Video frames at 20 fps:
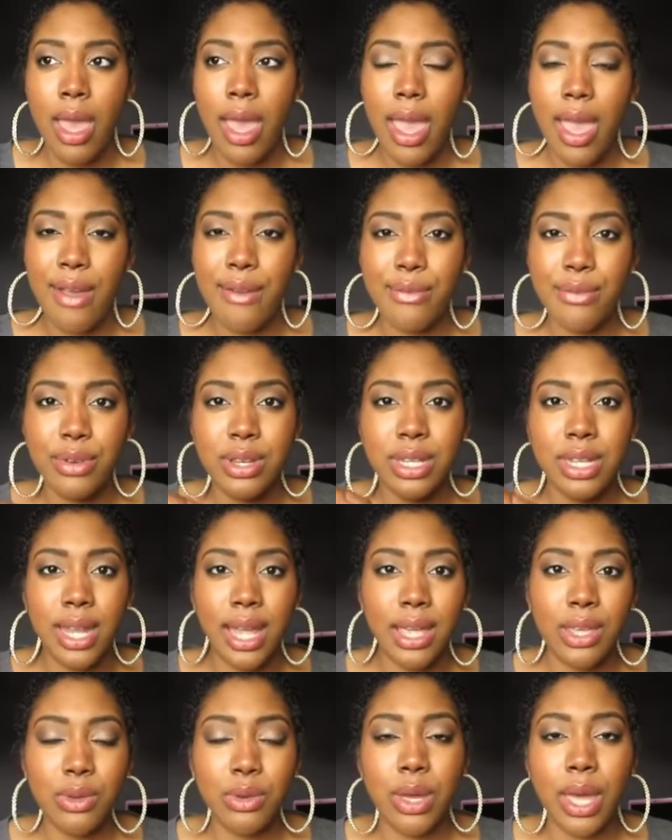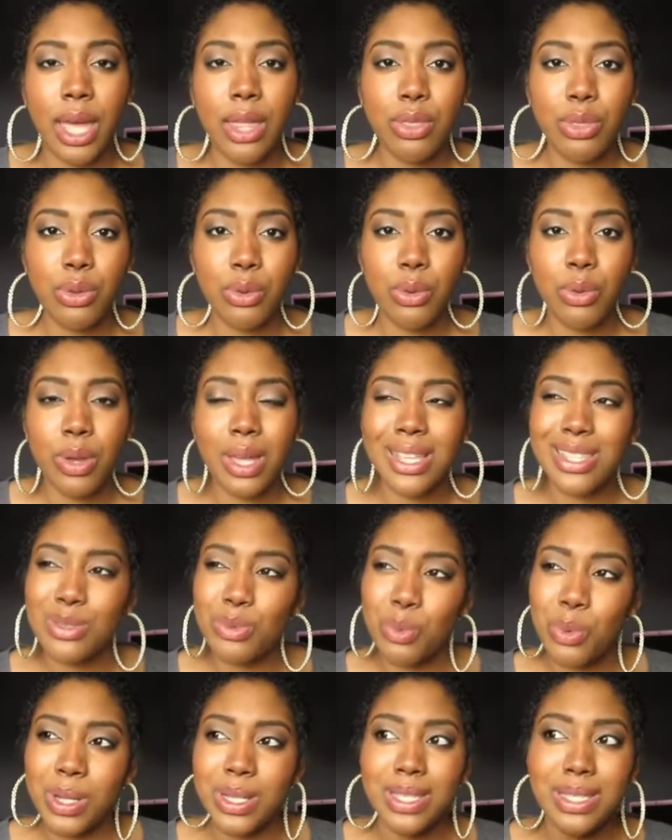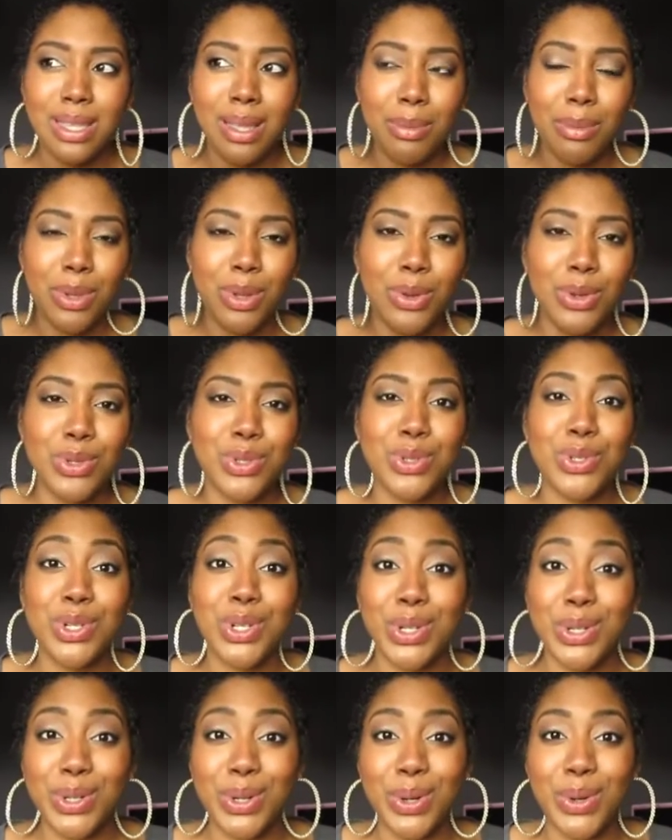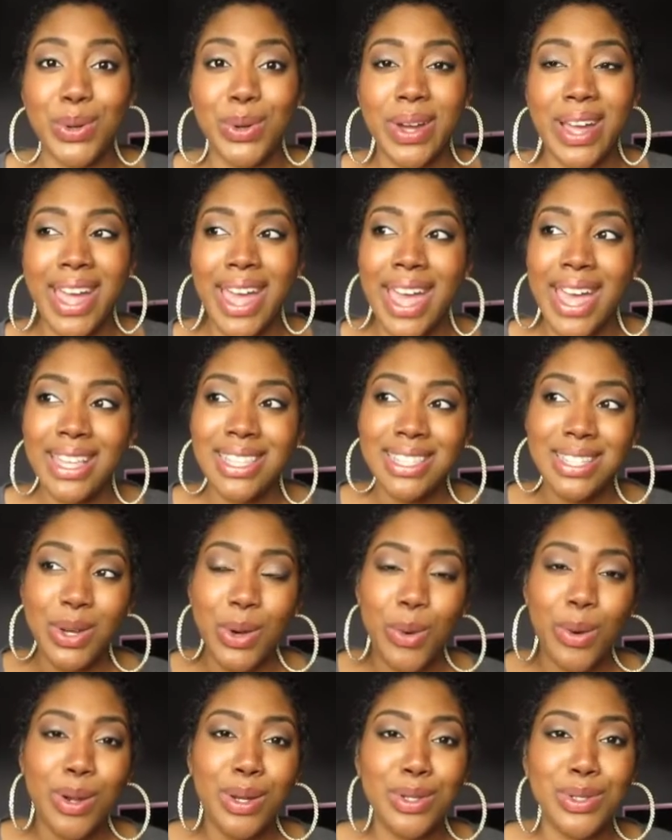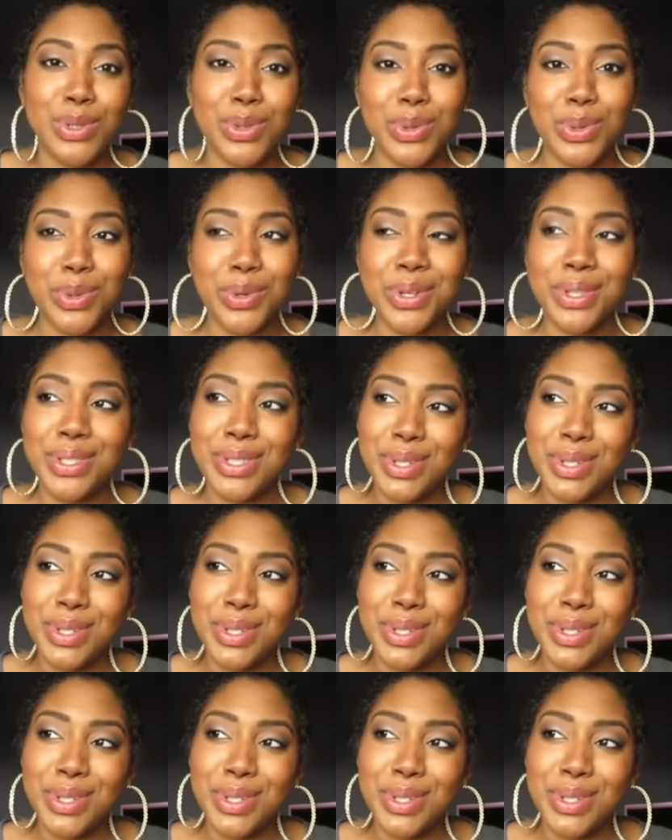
every day you get through is one step closer to your goal to going to school,